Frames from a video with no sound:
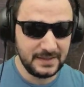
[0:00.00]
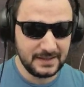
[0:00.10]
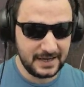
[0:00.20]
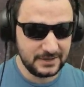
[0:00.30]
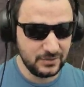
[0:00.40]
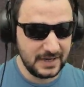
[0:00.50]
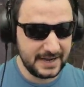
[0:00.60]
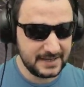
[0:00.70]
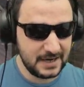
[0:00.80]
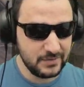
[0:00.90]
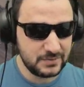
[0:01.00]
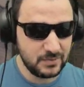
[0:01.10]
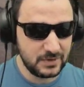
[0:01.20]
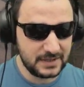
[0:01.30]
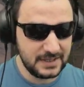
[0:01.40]
I do like how it's
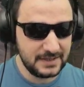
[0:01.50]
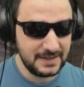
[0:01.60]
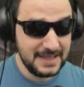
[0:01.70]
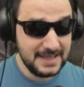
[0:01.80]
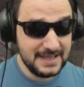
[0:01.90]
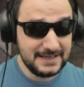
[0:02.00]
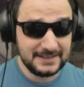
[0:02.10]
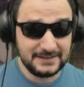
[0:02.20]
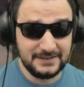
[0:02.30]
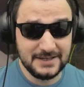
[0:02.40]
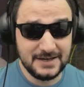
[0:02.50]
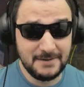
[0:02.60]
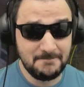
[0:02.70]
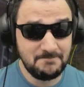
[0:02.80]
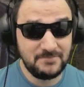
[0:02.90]
working. The
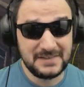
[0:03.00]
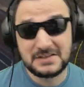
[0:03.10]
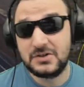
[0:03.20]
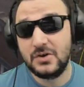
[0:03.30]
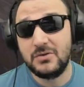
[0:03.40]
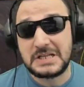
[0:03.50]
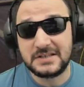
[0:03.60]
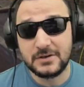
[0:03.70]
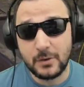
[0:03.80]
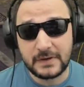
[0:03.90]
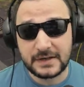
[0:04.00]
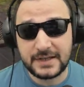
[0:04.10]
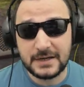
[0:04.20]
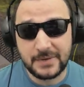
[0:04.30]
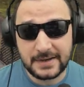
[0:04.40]
um, Xeon, it's an
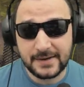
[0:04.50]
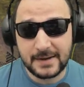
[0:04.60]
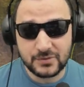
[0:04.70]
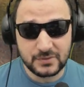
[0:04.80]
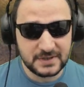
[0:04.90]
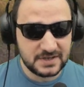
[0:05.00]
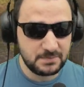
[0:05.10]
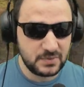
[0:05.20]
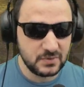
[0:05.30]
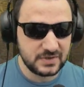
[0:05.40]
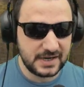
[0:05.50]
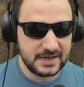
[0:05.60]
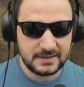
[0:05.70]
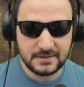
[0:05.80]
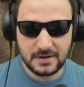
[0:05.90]
overkill when it comes to the C P U
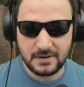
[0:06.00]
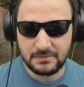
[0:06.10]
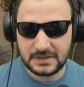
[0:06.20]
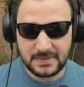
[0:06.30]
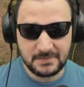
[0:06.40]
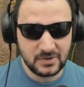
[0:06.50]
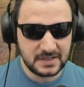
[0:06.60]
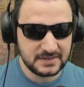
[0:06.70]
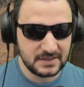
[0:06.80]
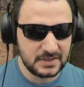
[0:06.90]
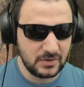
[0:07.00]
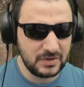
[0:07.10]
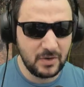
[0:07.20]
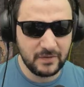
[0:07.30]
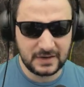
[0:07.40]
side, you know. The memory, it's an
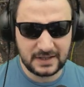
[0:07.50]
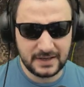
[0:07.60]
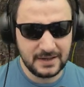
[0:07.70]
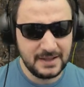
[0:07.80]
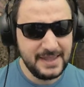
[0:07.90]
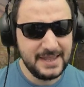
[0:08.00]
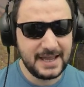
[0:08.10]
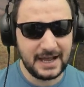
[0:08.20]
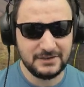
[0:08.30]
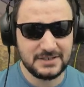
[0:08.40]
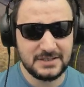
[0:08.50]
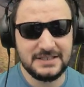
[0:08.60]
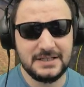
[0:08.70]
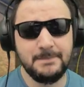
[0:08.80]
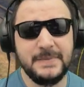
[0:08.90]
overkill. I just need
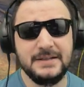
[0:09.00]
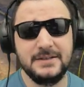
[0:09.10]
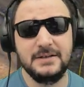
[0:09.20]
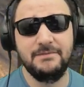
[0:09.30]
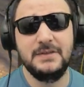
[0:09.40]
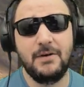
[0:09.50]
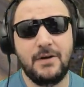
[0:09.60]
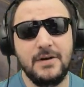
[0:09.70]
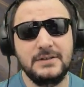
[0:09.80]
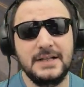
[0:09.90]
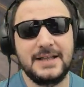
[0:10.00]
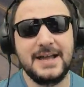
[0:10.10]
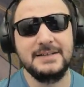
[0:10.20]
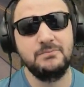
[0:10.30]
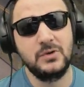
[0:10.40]
a better video card that
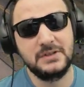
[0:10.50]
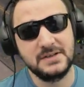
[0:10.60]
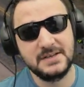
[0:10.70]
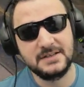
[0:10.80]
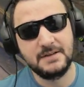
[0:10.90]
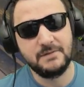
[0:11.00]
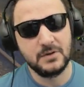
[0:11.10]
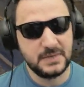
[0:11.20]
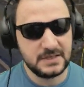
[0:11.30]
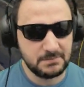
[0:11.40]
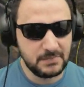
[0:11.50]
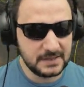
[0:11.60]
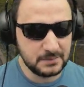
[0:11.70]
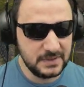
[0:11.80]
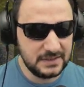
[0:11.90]
has more than sixty-four bits
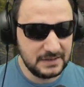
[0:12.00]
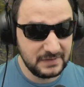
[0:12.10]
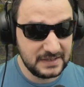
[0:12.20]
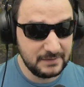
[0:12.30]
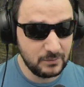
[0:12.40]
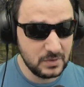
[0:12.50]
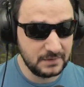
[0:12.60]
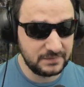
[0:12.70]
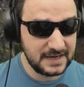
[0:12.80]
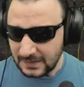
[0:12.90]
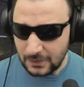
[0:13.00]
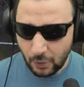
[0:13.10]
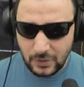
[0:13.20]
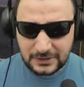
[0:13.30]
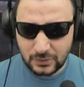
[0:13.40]
bus width, even in World of Tanks,
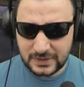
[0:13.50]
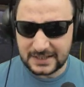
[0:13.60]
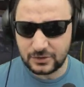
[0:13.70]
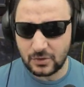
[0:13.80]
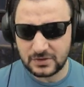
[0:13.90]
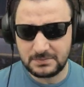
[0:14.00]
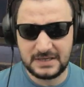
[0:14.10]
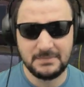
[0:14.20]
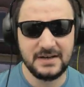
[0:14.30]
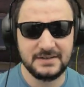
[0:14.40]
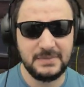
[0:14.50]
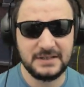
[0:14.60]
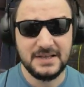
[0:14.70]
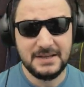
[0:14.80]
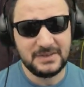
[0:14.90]
only to get those minimas. But
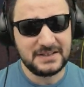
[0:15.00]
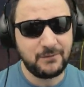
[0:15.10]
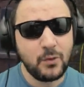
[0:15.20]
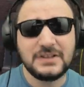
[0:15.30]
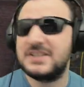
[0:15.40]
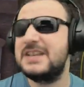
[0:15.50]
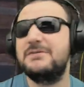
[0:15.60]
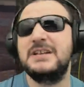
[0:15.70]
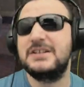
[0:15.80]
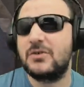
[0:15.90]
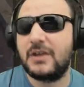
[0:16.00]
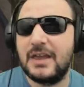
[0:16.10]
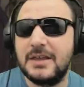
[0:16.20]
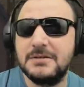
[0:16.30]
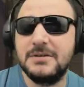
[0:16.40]
but the forty-seven, it's okay, you know.